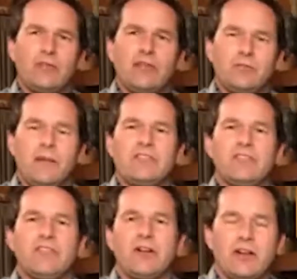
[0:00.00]

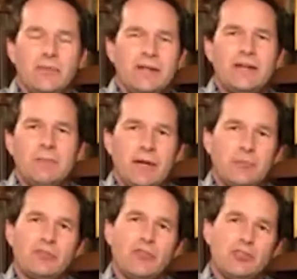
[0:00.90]
expenses that are going to be coming up
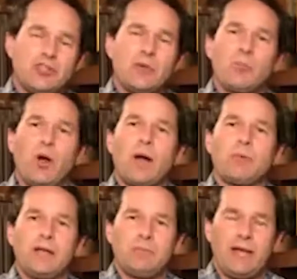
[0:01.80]
so that you can
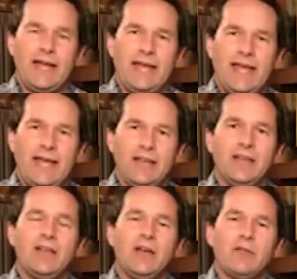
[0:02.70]
properly plan ahead
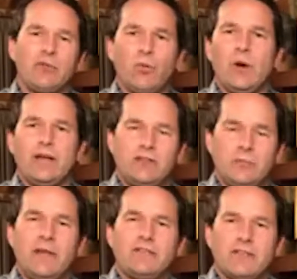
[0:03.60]
for what
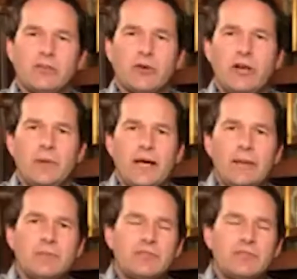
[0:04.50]
expenses are coming up.